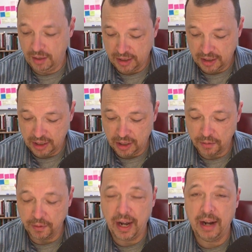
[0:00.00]
It's still
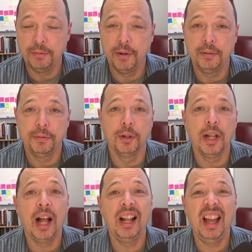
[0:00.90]
over halfway
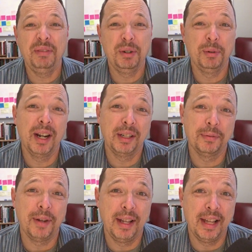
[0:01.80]
full. I'll have to
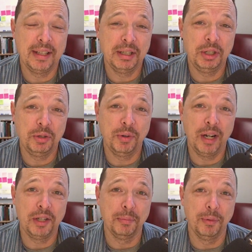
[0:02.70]
rectify that
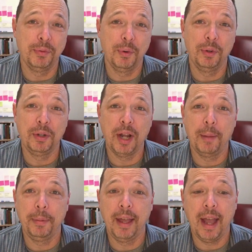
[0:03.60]
situation before the
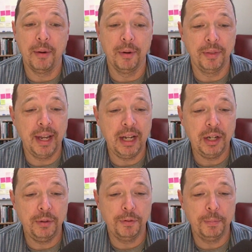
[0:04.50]
top of the hour.
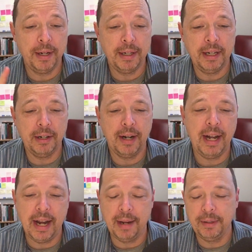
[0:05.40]
Thank you for being here.
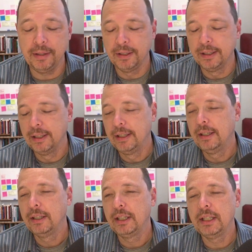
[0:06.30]
Hey, Abby.
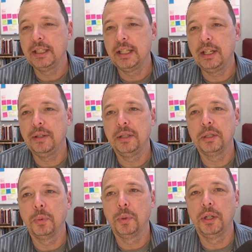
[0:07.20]
Good to see you
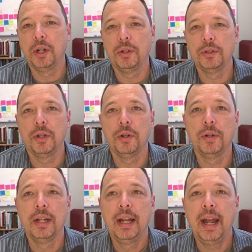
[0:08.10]
this morning also.